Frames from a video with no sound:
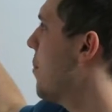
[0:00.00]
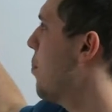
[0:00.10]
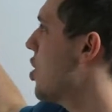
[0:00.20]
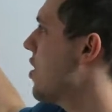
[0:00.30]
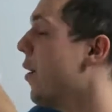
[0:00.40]
the
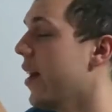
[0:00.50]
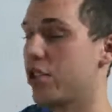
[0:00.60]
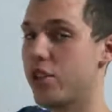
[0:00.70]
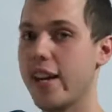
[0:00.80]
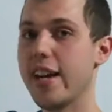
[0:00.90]
pushing down
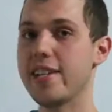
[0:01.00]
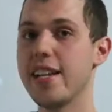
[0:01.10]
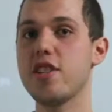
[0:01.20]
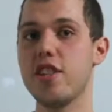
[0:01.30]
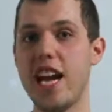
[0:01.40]
exercise
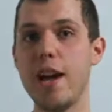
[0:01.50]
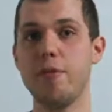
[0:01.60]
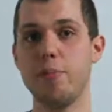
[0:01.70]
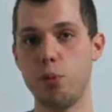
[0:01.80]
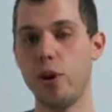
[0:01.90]
is a type
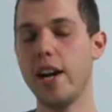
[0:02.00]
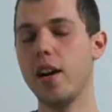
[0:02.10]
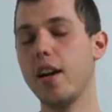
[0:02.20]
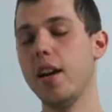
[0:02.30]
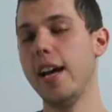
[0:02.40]
of prayer.